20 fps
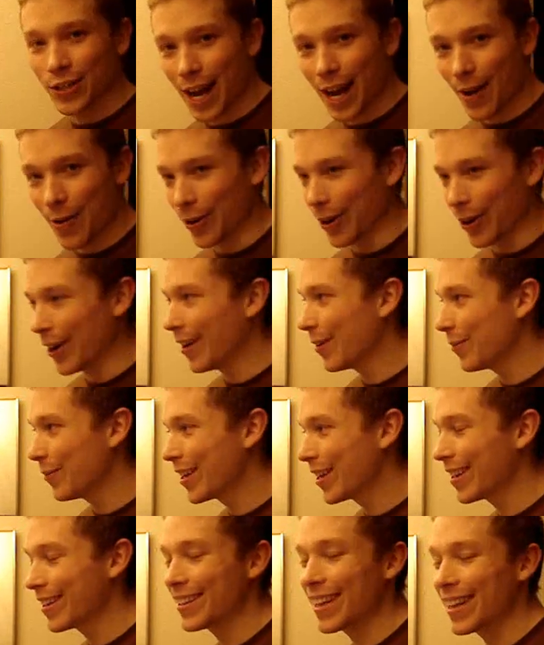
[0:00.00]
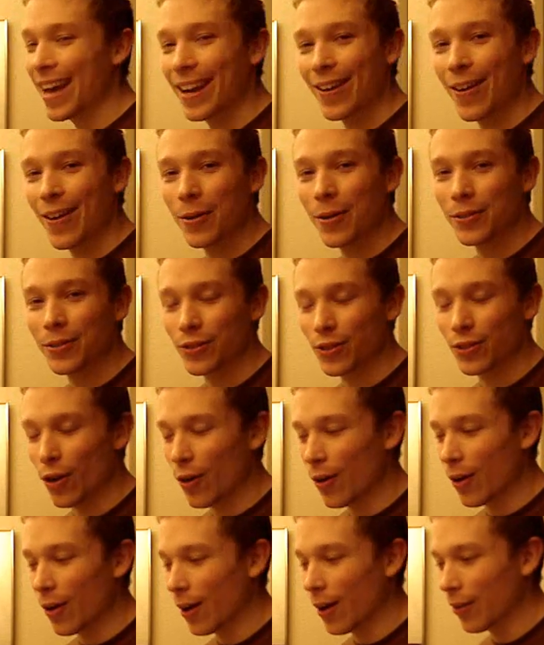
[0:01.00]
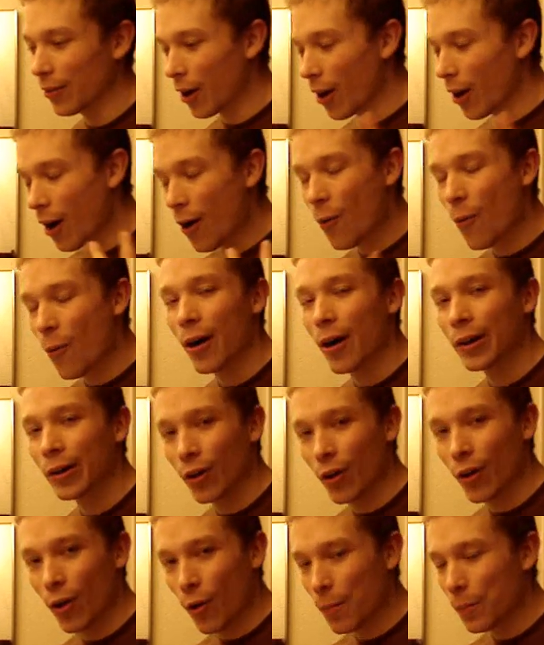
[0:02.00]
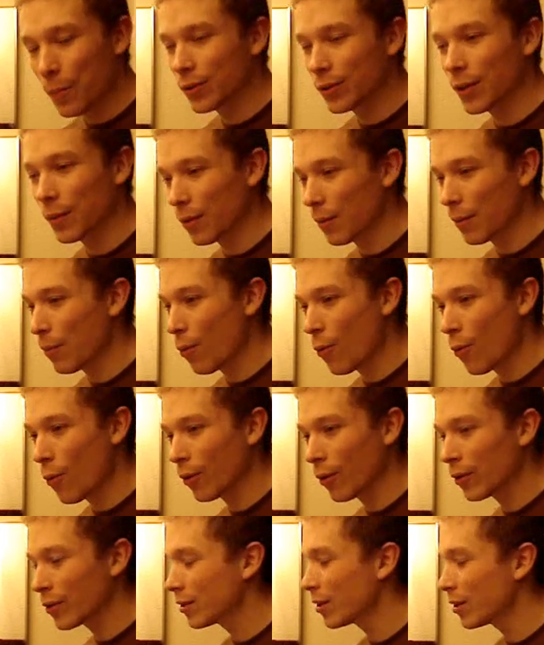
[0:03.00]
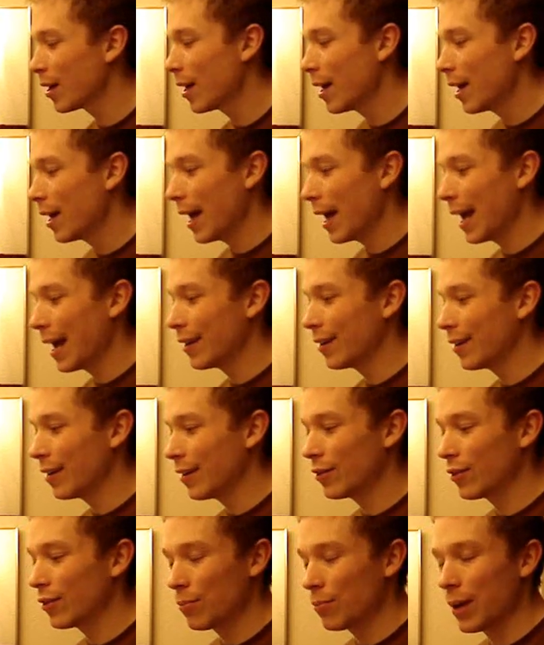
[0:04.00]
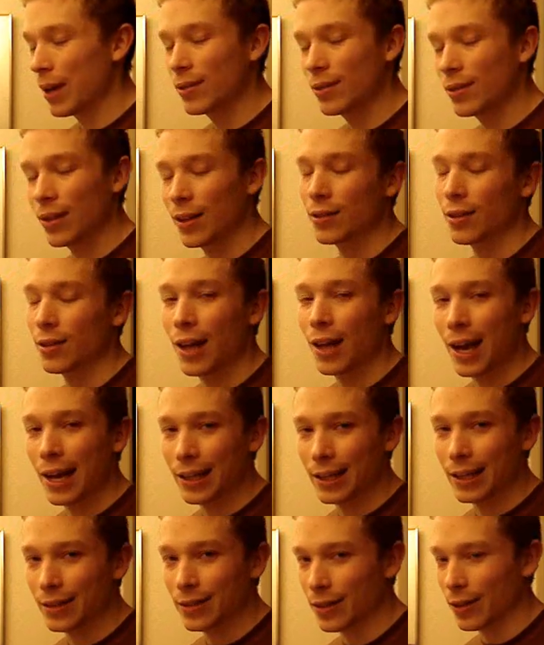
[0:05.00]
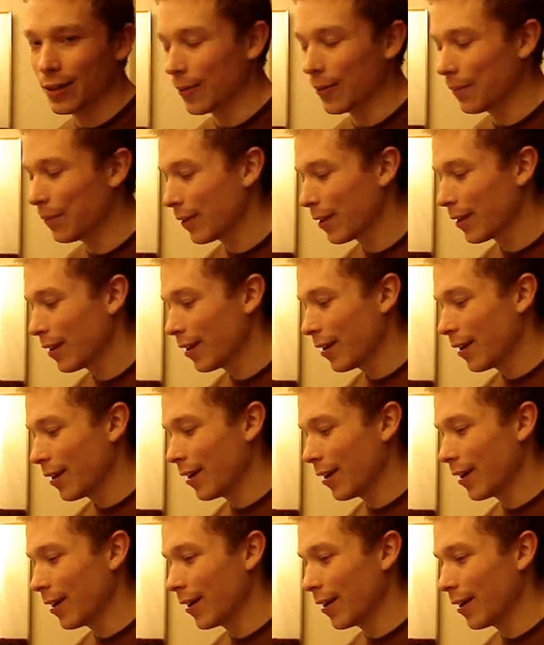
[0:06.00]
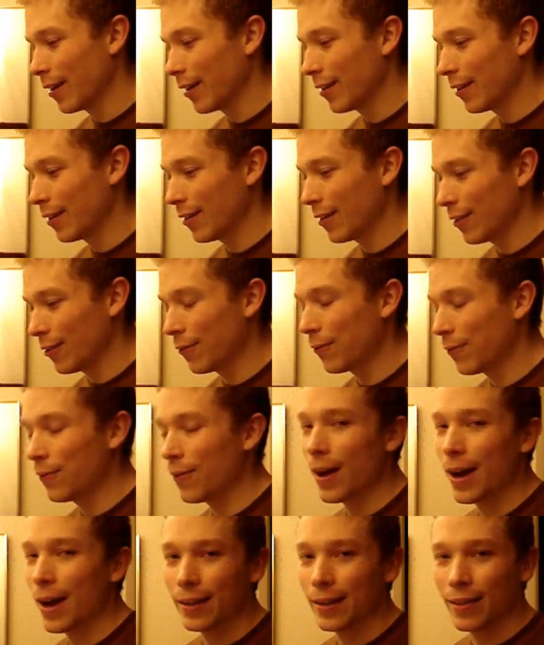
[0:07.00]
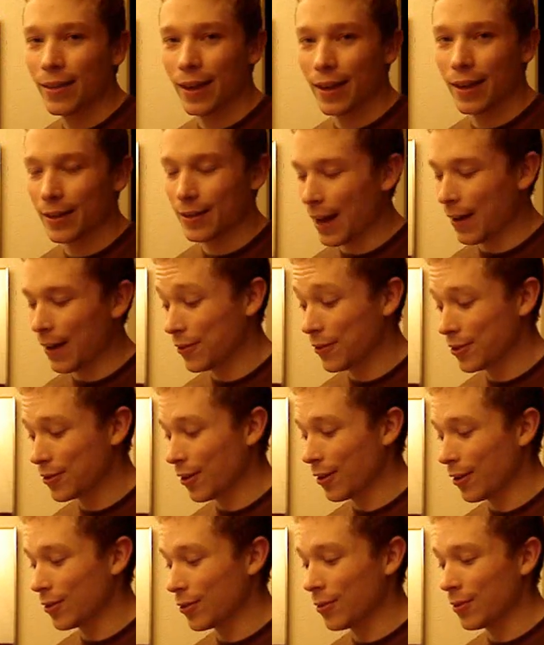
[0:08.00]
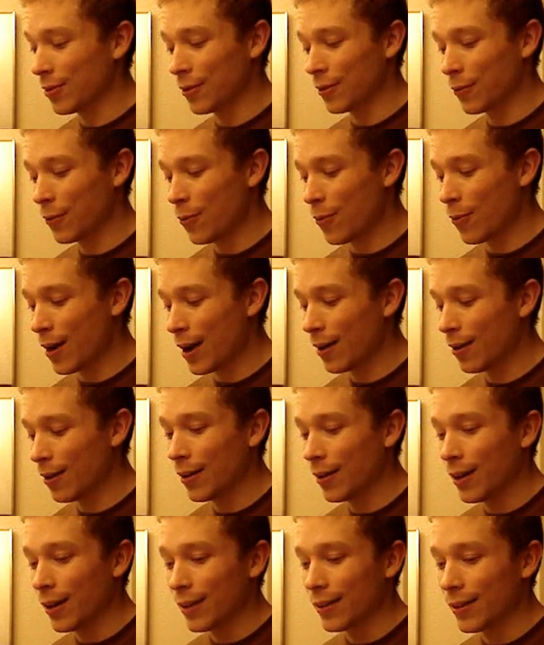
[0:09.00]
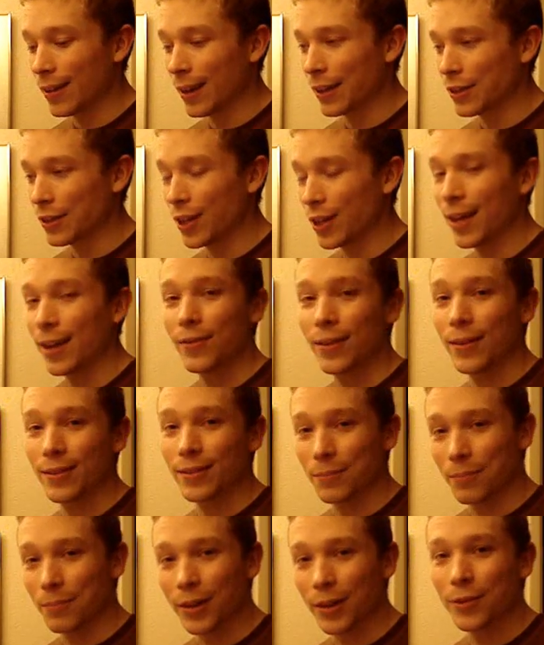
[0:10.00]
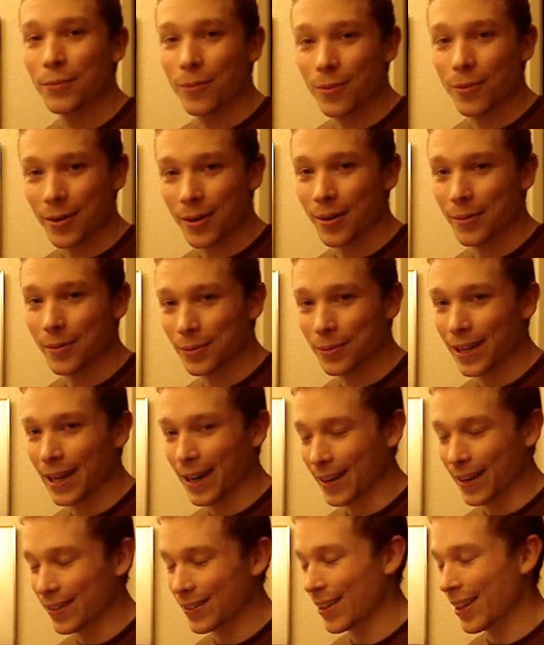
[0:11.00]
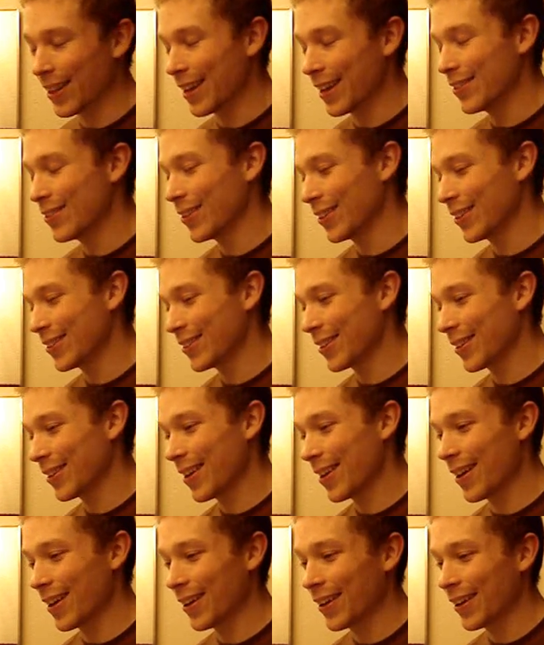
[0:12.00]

a shower because that the hot water opens up the pores and it just makes things a lot easier. You'll find that after you start doing this for a while, that shaving is much more complex than just